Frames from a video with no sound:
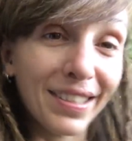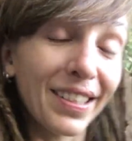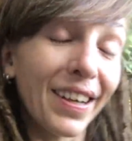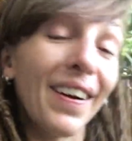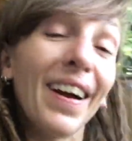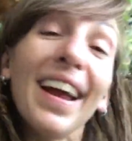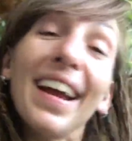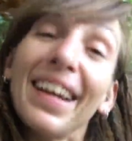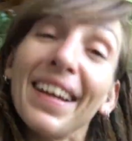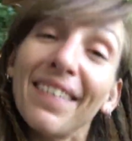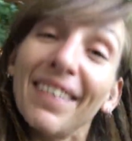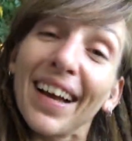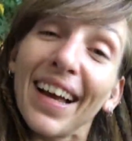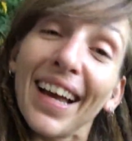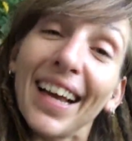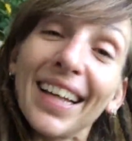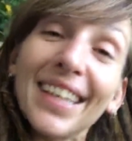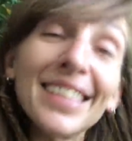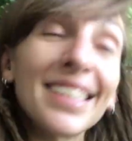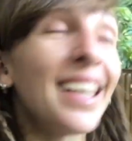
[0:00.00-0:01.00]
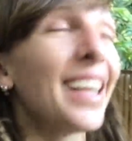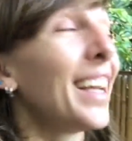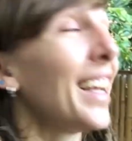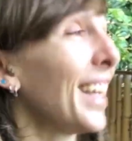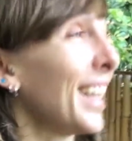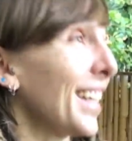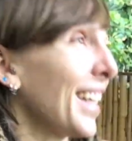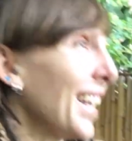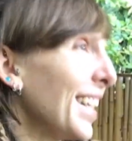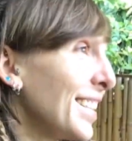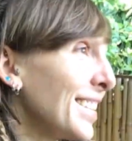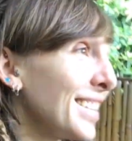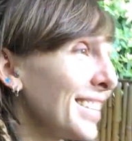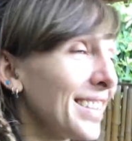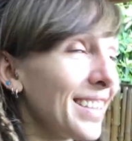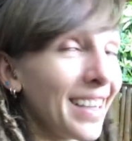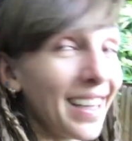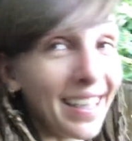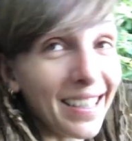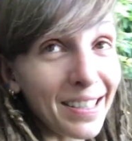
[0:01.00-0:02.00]
So, anyways,
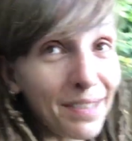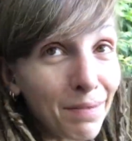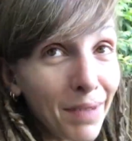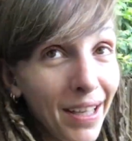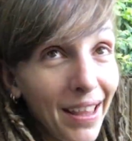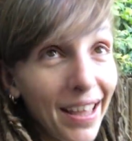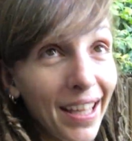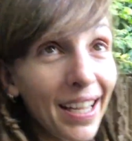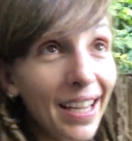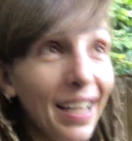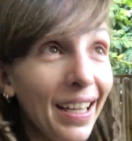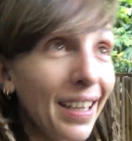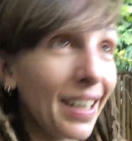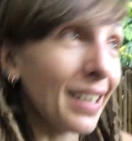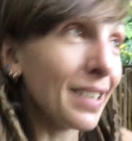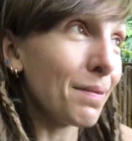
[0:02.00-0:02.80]
yes, that's my thing.